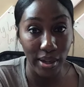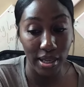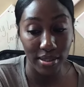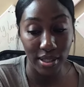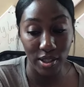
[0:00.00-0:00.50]

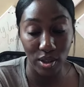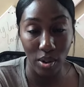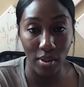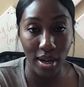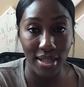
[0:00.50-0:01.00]
And it's like, you know
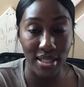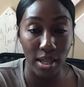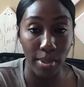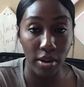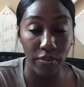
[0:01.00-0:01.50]
what, I see
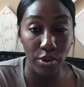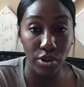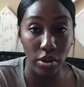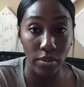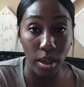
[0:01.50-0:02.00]
a better
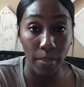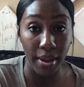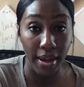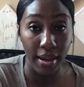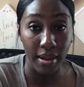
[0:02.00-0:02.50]
future up
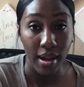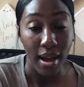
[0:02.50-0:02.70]
ahead.